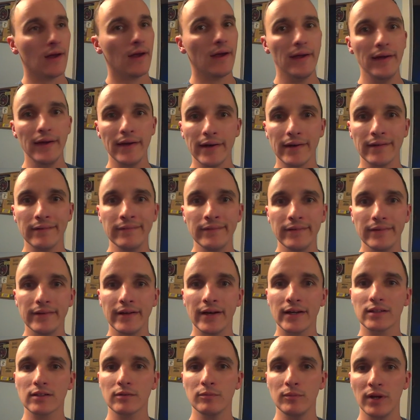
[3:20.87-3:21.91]
And,
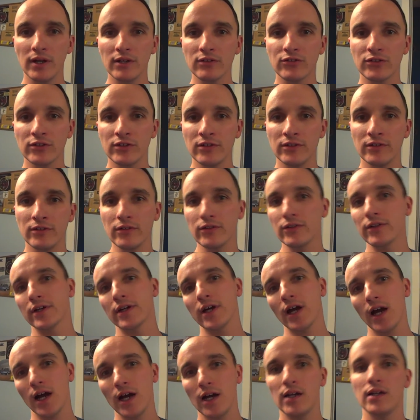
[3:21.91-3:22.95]
not to mention, the
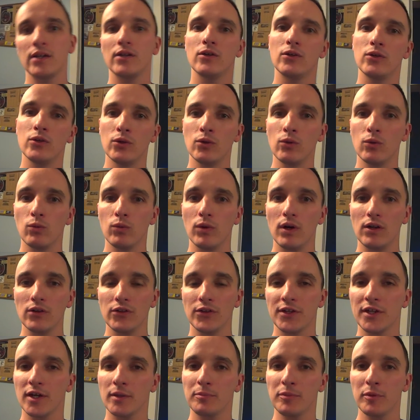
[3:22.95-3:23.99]
guy who
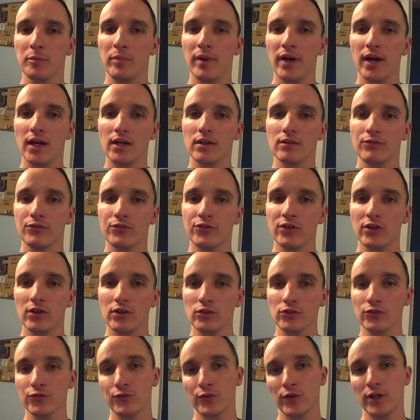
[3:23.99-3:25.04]
welded up the back of
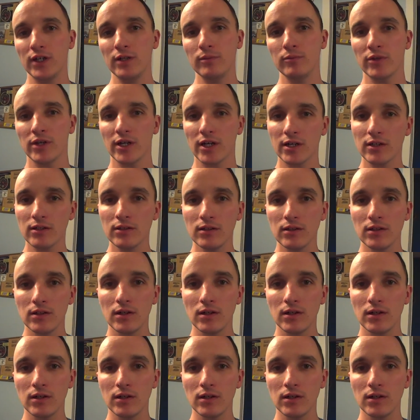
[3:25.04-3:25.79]
Chele's frame there